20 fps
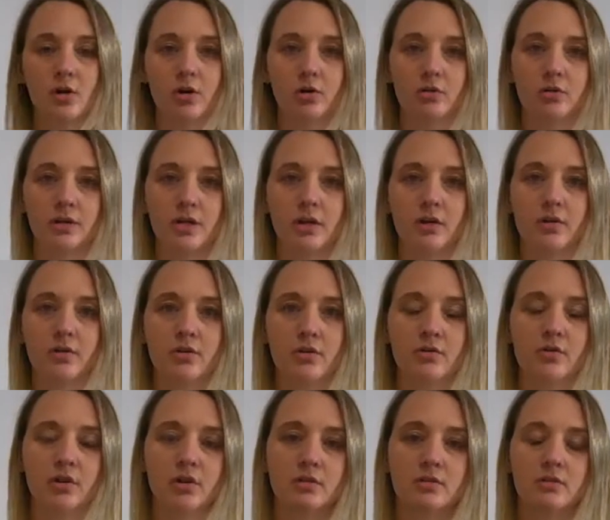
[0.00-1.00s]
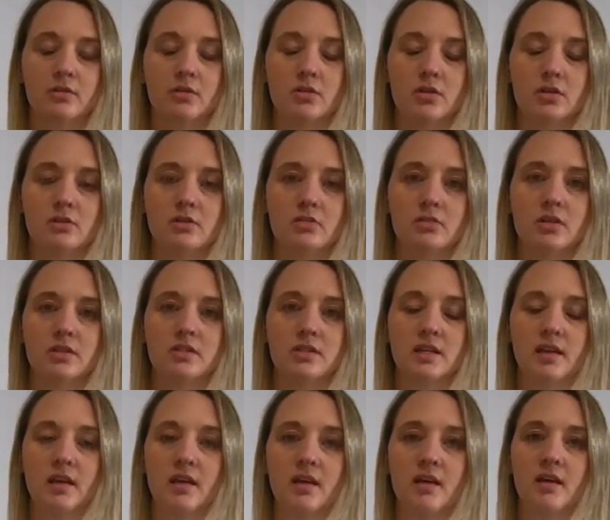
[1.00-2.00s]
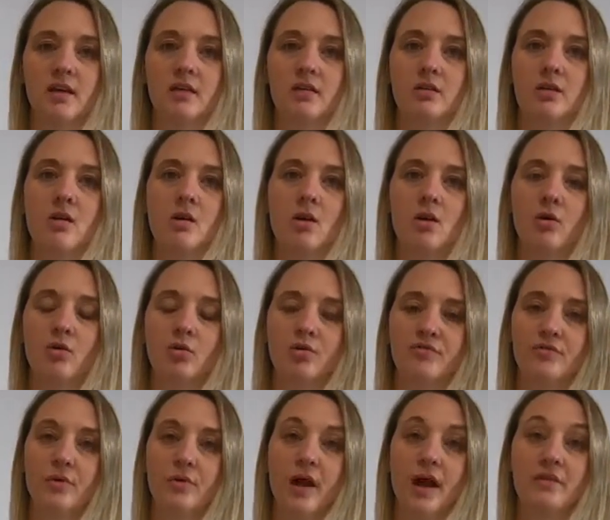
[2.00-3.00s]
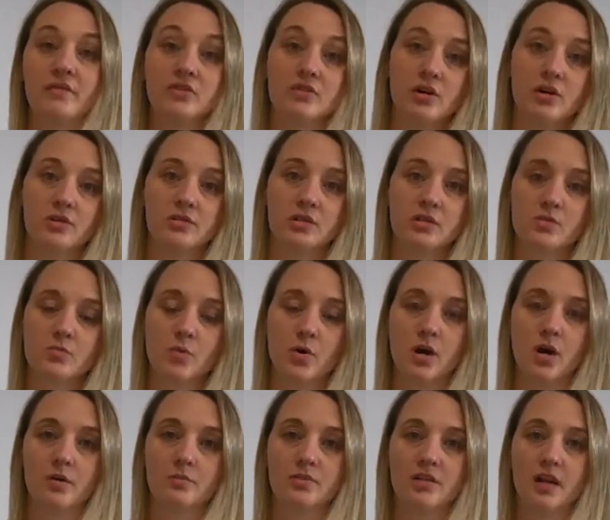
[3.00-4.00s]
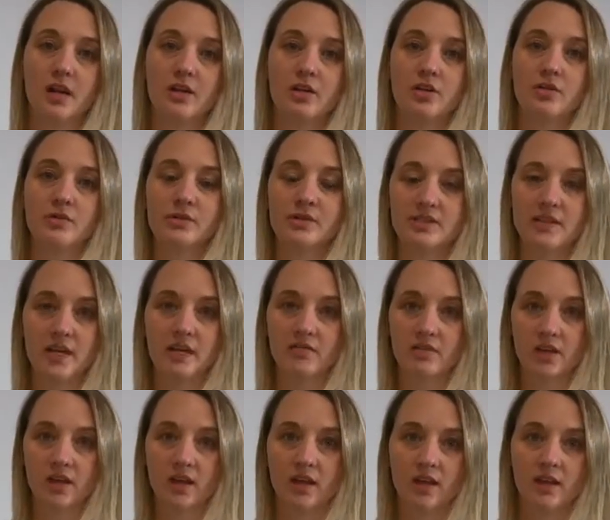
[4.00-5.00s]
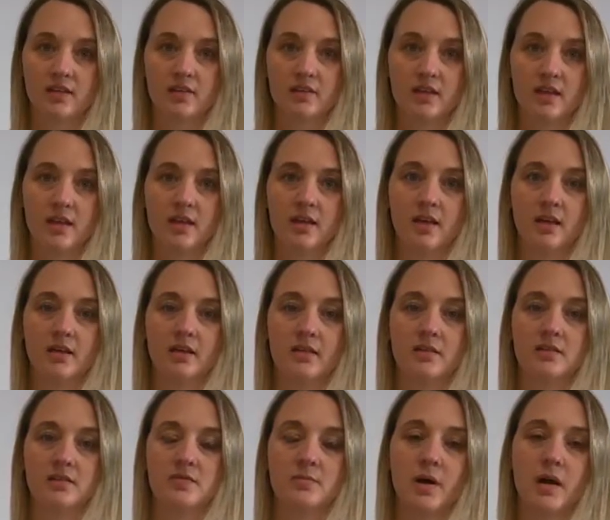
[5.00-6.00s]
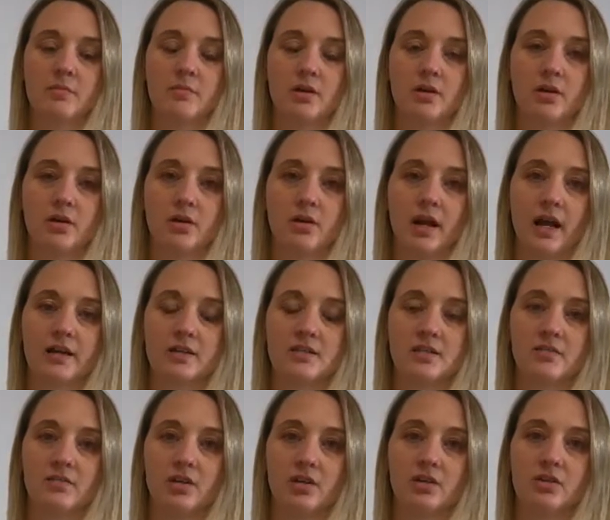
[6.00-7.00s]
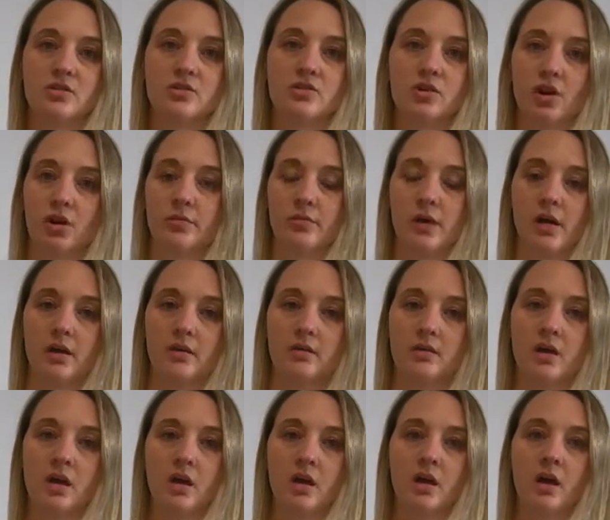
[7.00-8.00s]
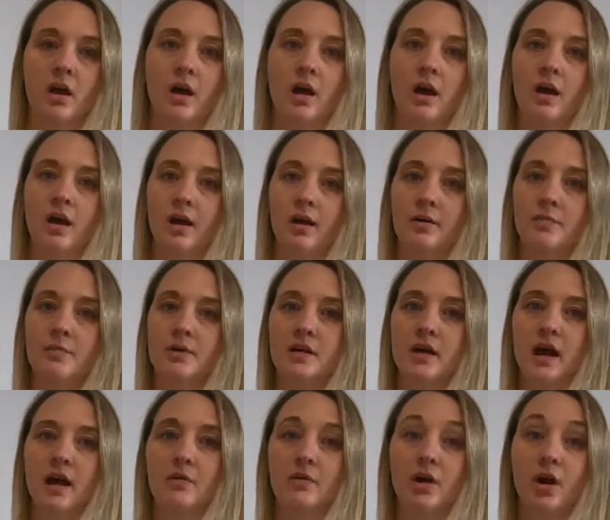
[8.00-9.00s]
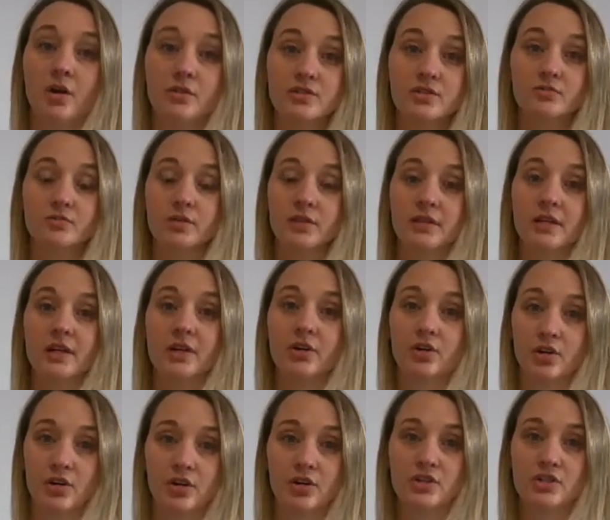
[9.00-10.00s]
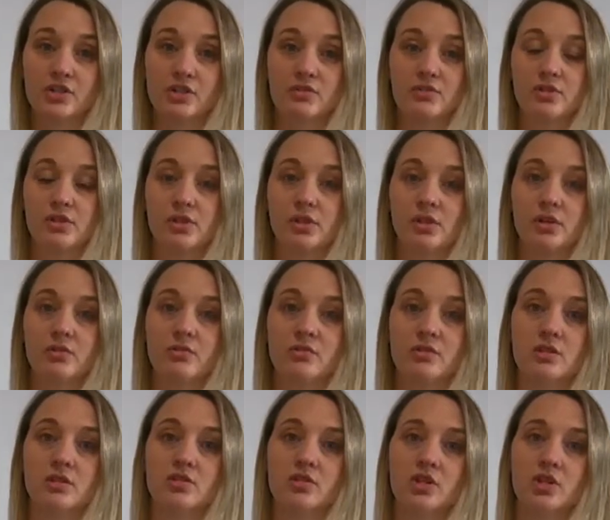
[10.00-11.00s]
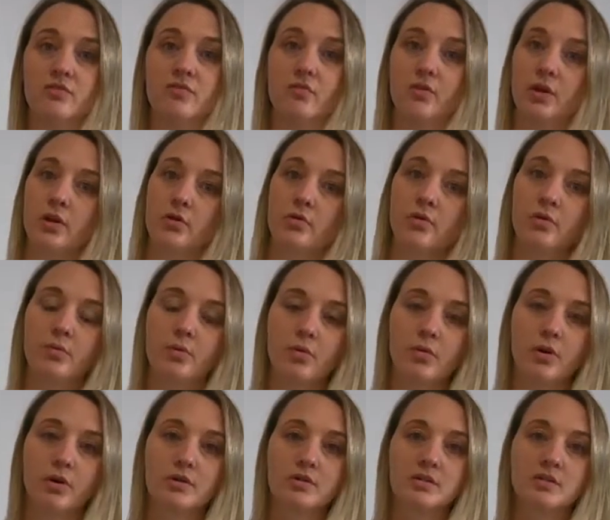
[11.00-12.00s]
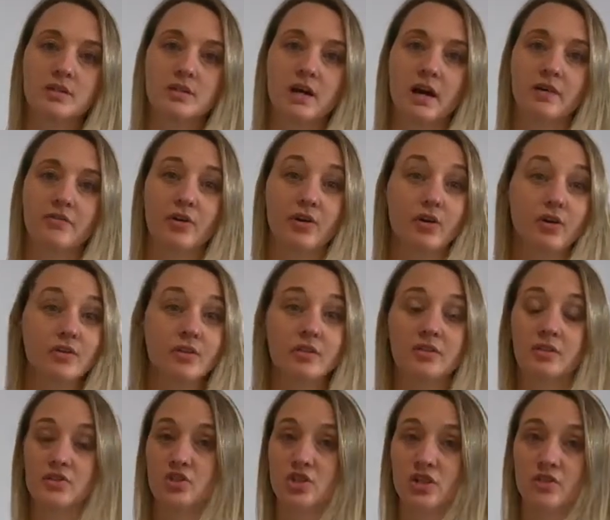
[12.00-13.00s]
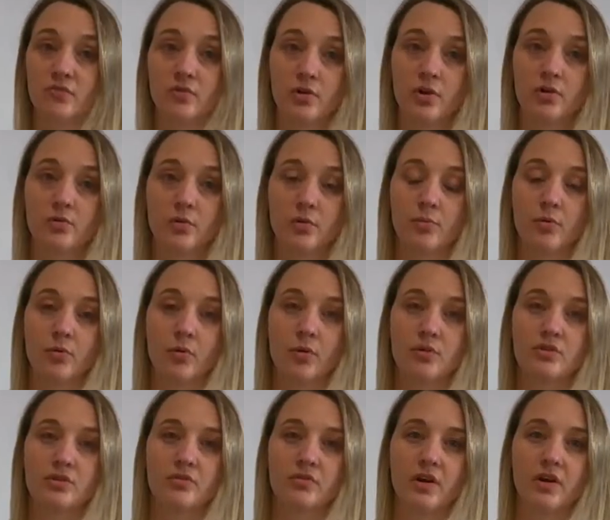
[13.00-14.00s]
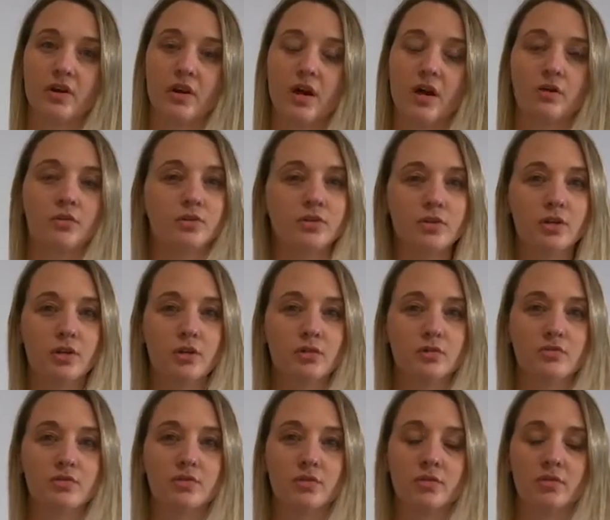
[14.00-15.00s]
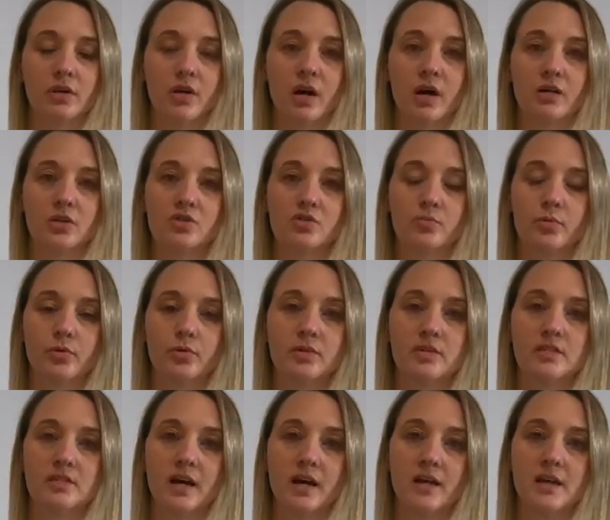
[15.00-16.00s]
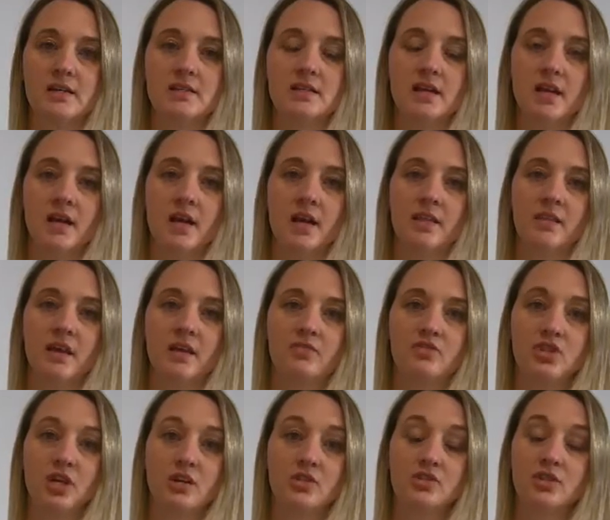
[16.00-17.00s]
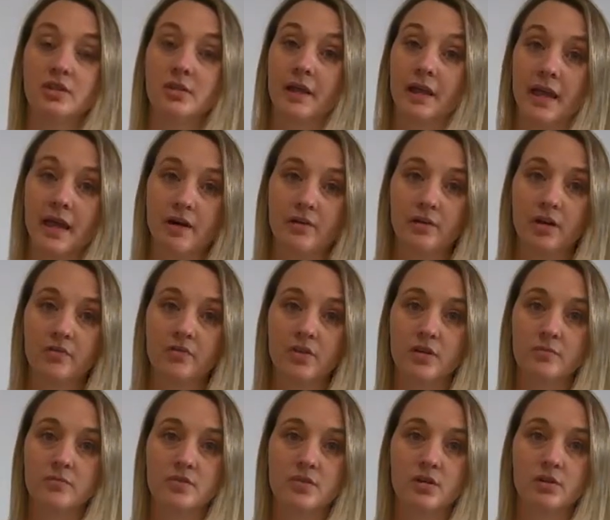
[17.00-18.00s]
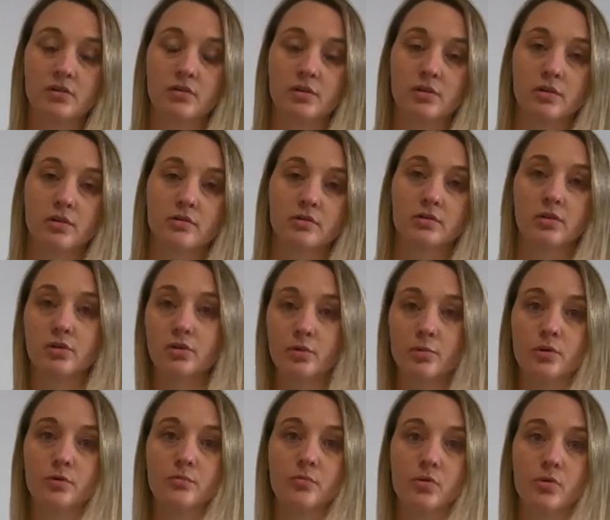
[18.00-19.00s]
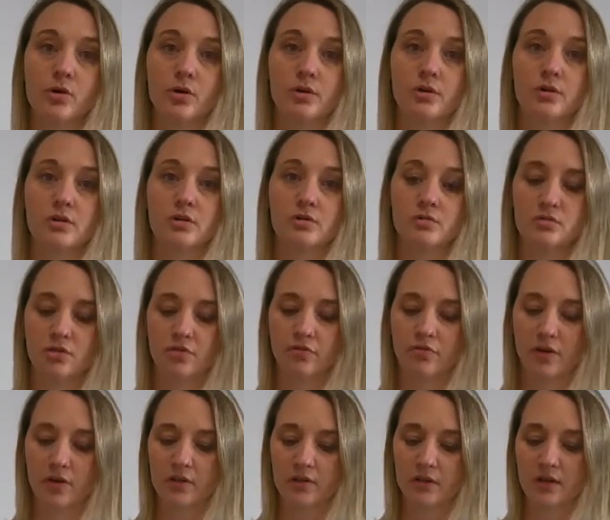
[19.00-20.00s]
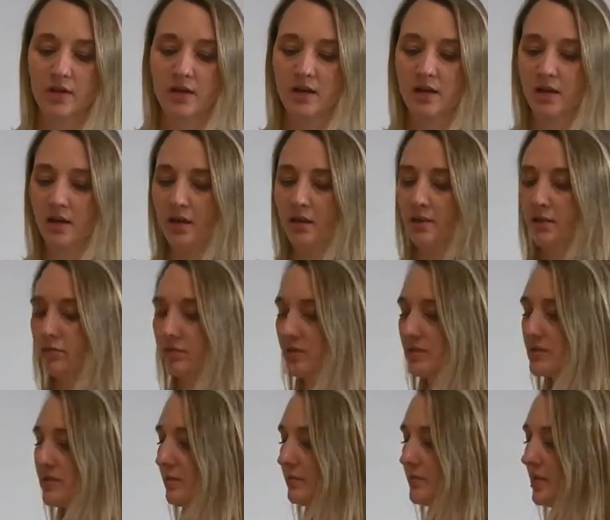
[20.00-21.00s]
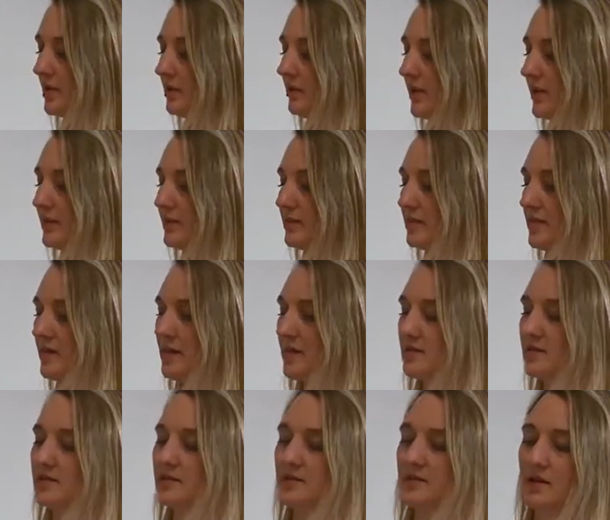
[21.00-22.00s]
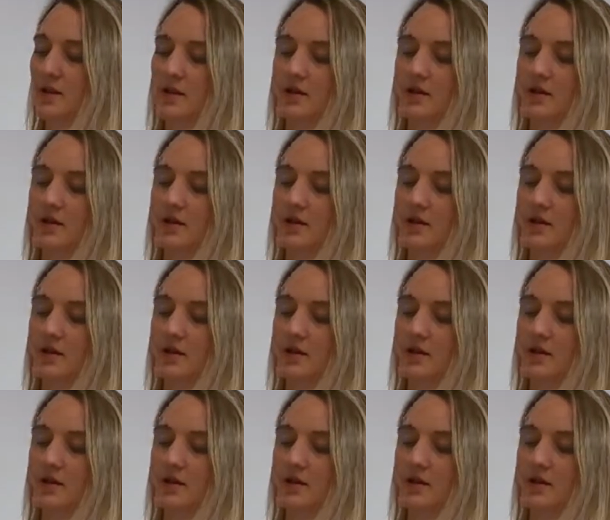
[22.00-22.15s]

earlier, you could do this again, or if you haven't taught this prompt yet and you are saving it, then this might be a good activity to start with. I would also really encourage you to use the Chief Reader Reports. I've heard that the Chief Reader Reports are very underused on the College Board site. They've changed the layout of them, so they're a little more user-friendly. They'll look something like this.